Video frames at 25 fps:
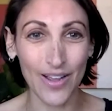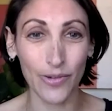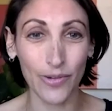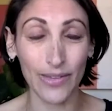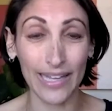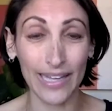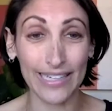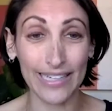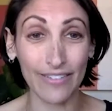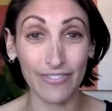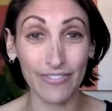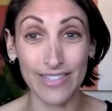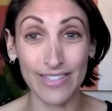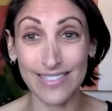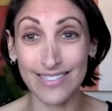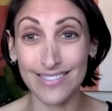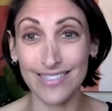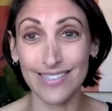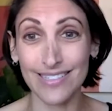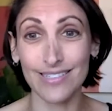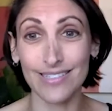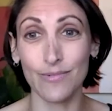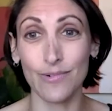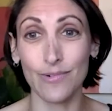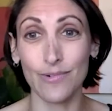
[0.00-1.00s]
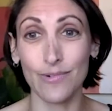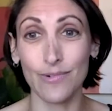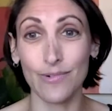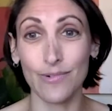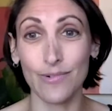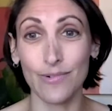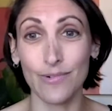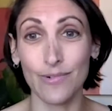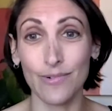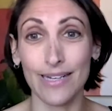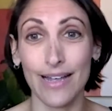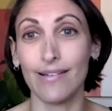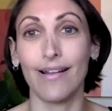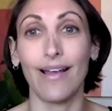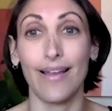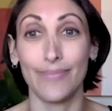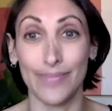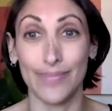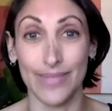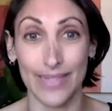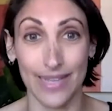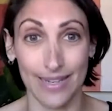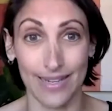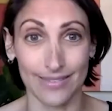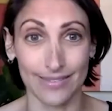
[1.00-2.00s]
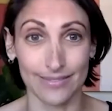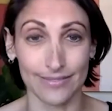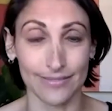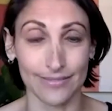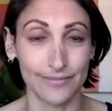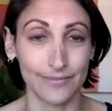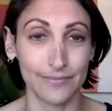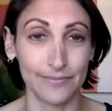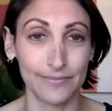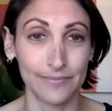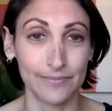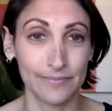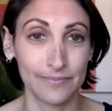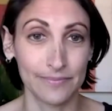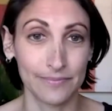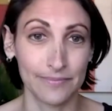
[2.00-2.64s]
So like, if this doesn't work out, I'm done.